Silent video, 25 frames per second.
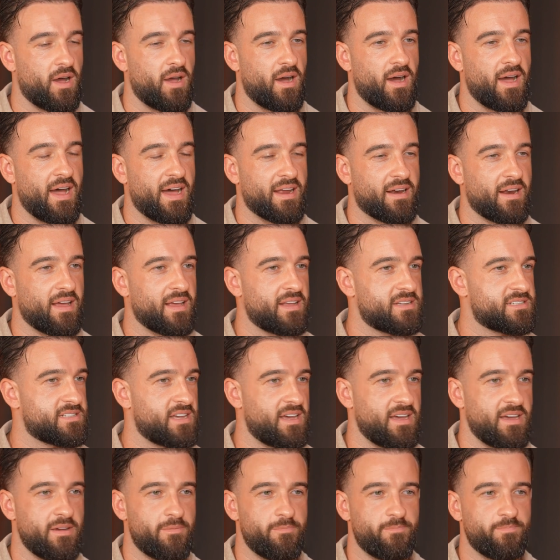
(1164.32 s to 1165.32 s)
had like
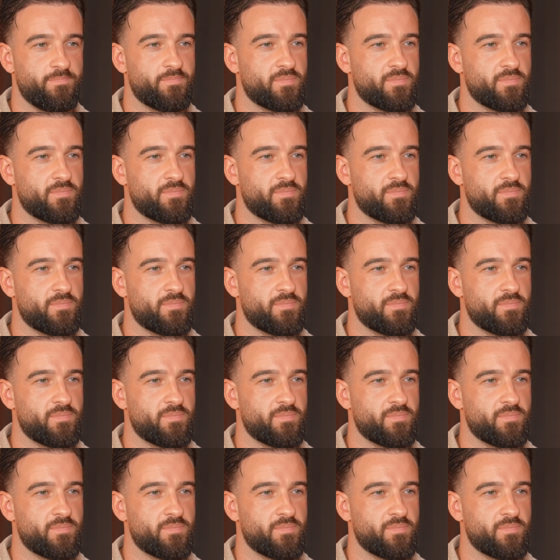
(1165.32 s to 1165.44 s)
say